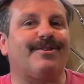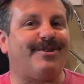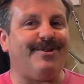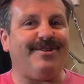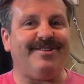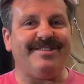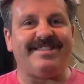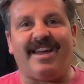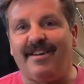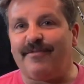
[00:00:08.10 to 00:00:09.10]
Good
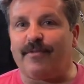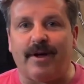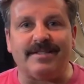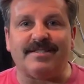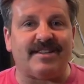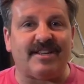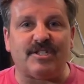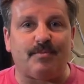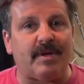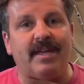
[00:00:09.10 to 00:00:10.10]
day, friends. It
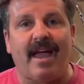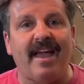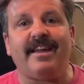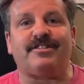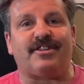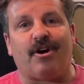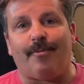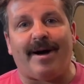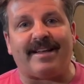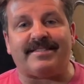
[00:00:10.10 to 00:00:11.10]
is me, HL
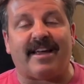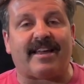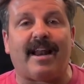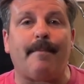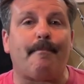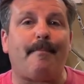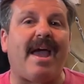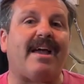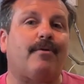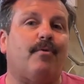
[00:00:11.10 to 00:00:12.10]
Mod Tech, and I'm
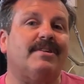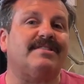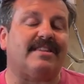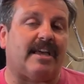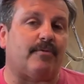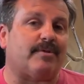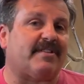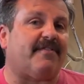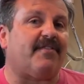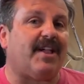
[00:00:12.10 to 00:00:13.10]
back once again with the
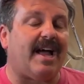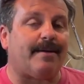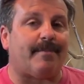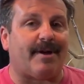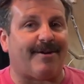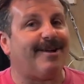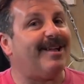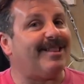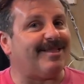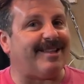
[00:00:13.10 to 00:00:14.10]
Flying Bear
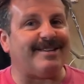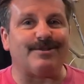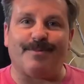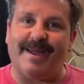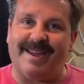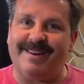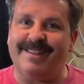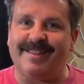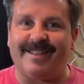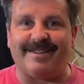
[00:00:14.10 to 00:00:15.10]
Laserman
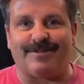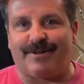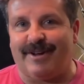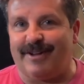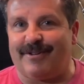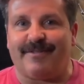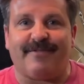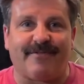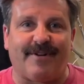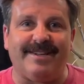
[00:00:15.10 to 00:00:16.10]
Laser Cutter.
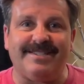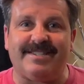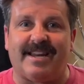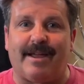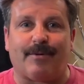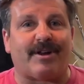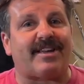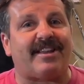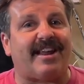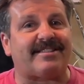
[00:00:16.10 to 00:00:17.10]
Friends, today we're going to
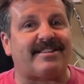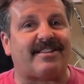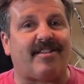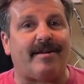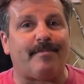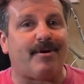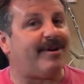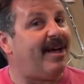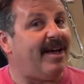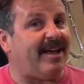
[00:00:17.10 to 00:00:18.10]
connect it to Lightburn
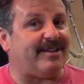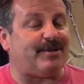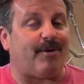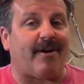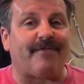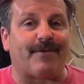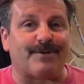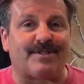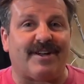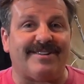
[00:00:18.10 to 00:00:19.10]
and do our
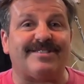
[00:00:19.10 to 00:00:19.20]
first cut.